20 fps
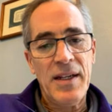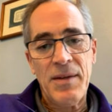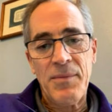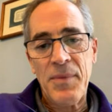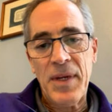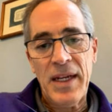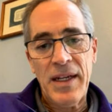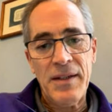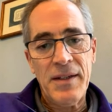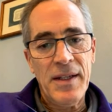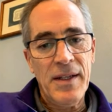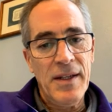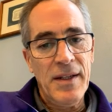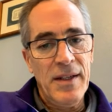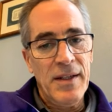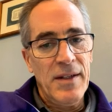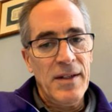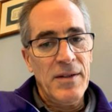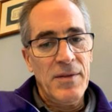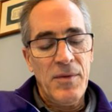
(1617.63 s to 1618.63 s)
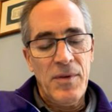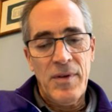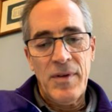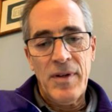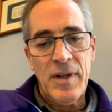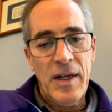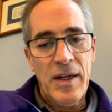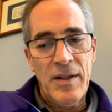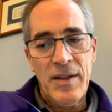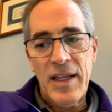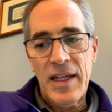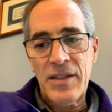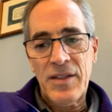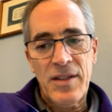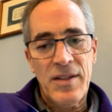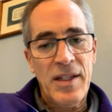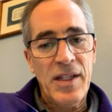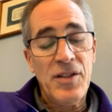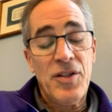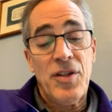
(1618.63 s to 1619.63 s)
I mean,
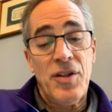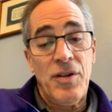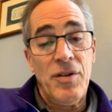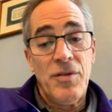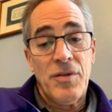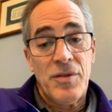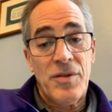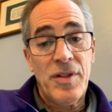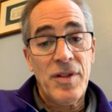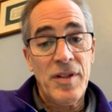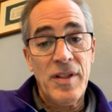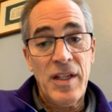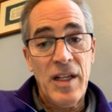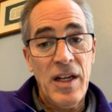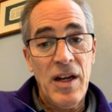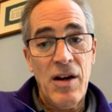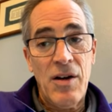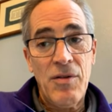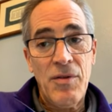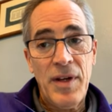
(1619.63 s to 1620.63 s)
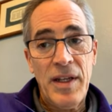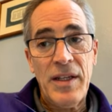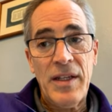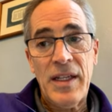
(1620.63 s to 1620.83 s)
that's huge, you know,